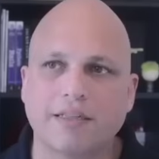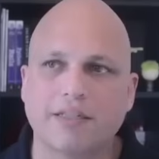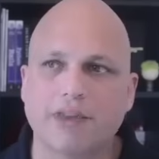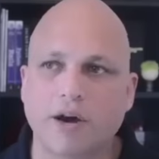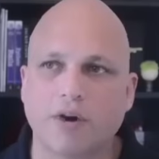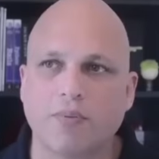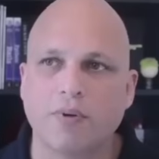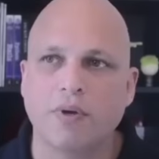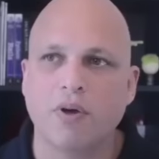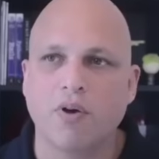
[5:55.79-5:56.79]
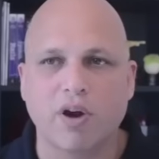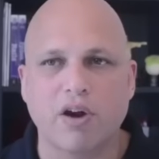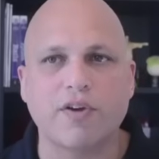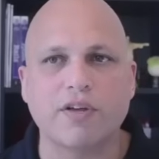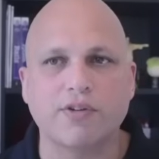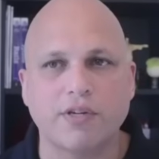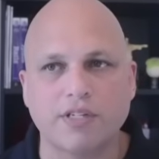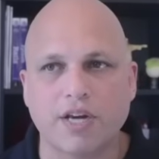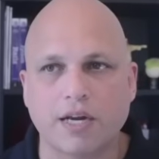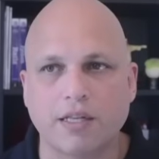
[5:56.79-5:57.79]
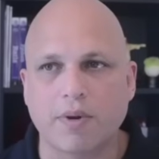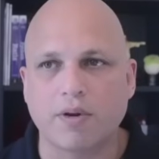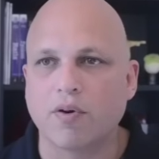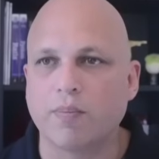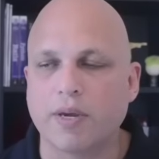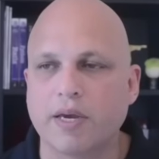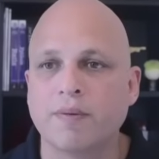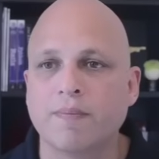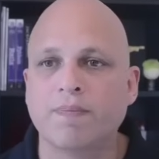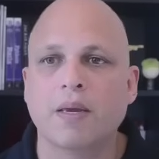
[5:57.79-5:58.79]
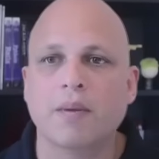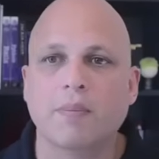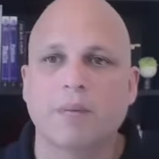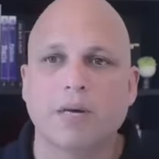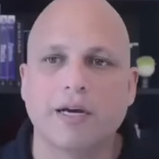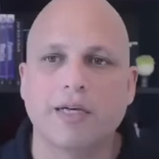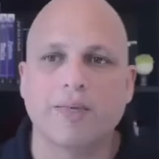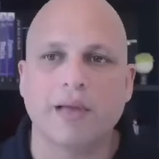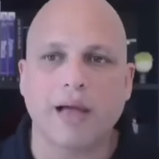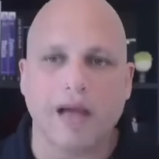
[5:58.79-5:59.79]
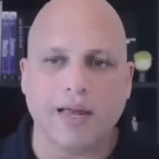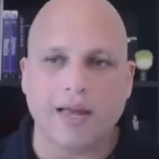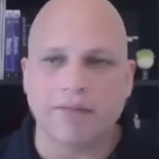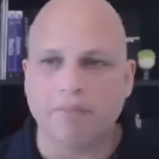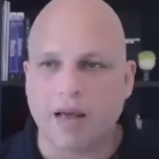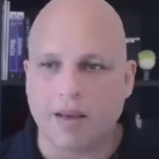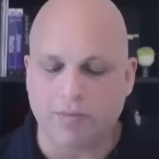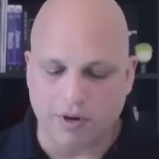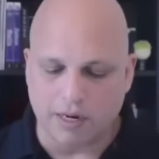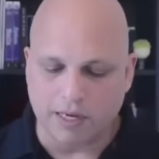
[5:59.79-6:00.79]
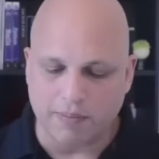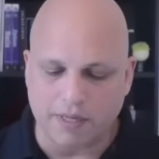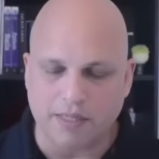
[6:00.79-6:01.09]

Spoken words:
help or eventually check the manual page. But again, I'm going to keep this